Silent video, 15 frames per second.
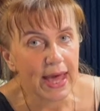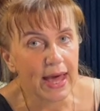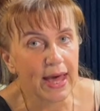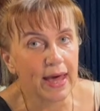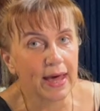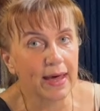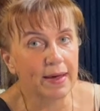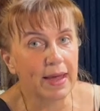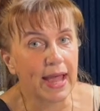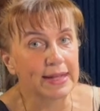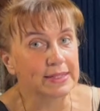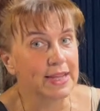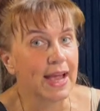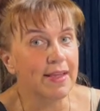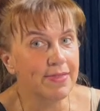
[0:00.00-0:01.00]

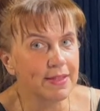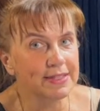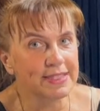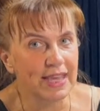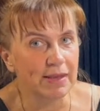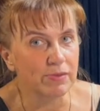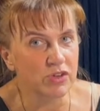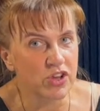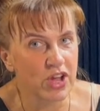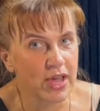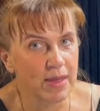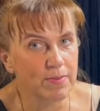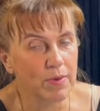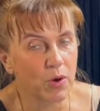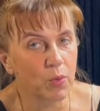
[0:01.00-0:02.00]
And at the same
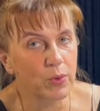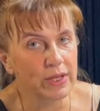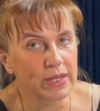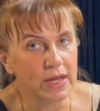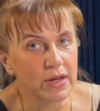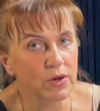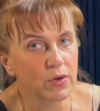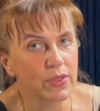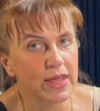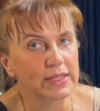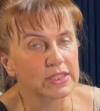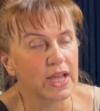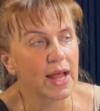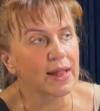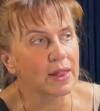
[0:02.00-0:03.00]
time, we know
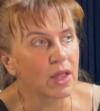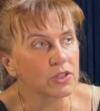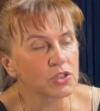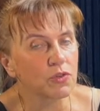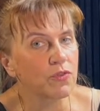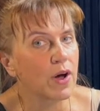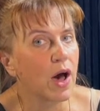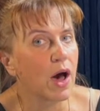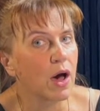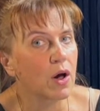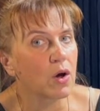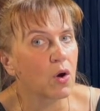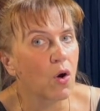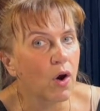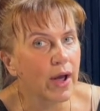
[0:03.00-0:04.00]
that a lot of
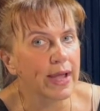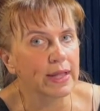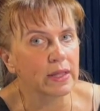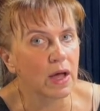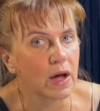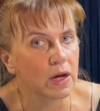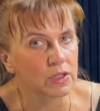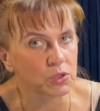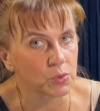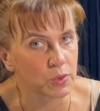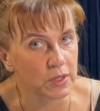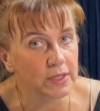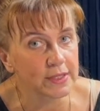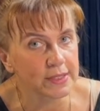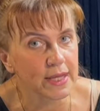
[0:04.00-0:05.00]
oil
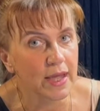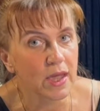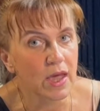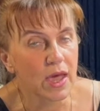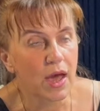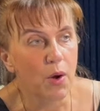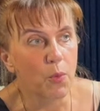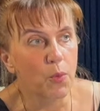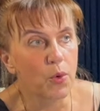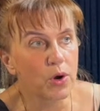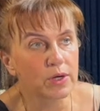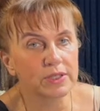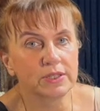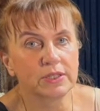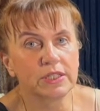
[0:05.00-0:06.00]
artworks
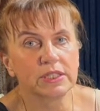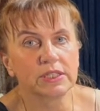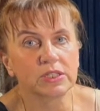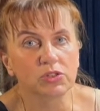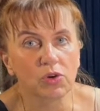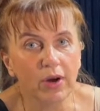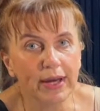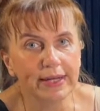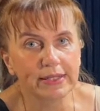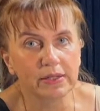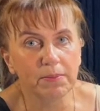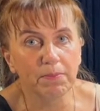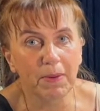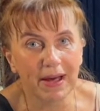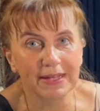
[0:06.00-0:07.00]
were destroyed
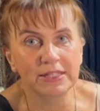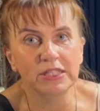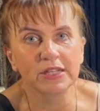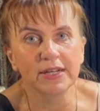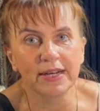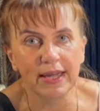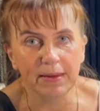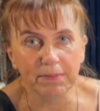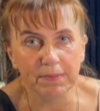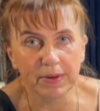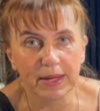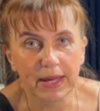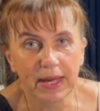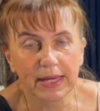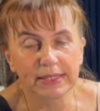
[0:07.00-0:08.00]
by time.
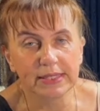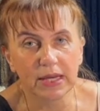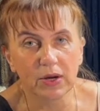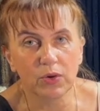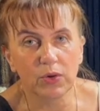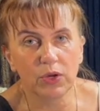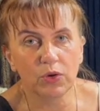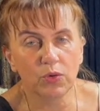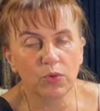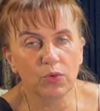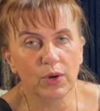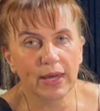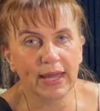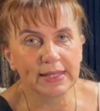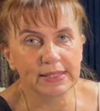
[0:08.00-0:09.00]
So
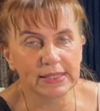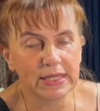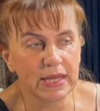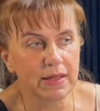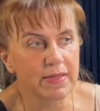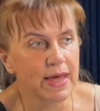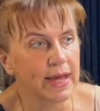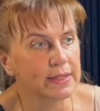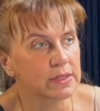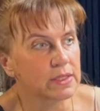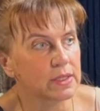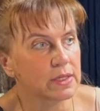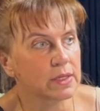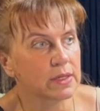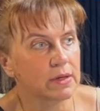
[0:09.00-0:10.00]
you can see that,
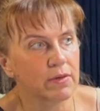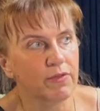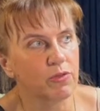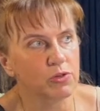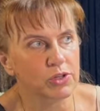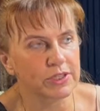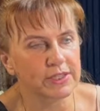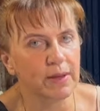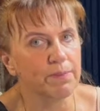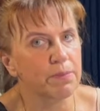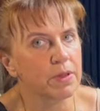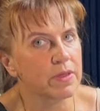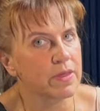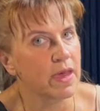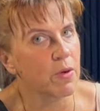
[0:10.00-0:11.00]
for
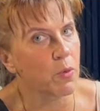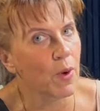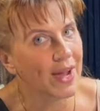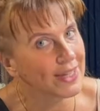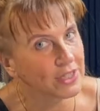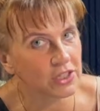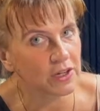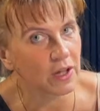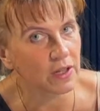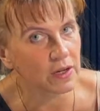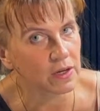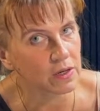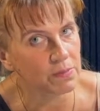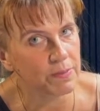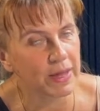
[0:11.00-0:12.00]
example, the white
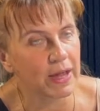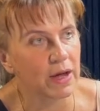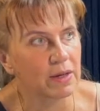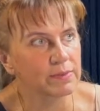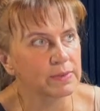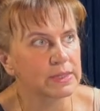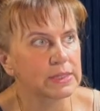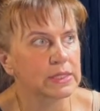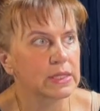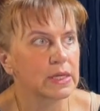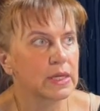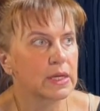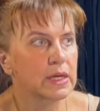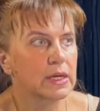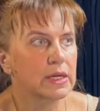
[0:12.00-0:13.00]
color becomes
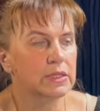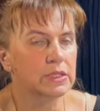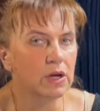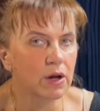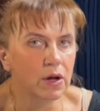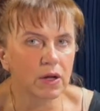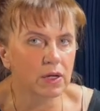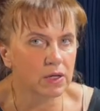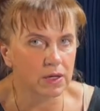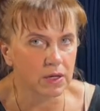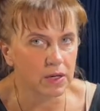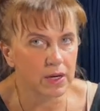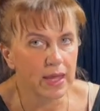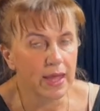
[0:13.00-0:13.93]
darker.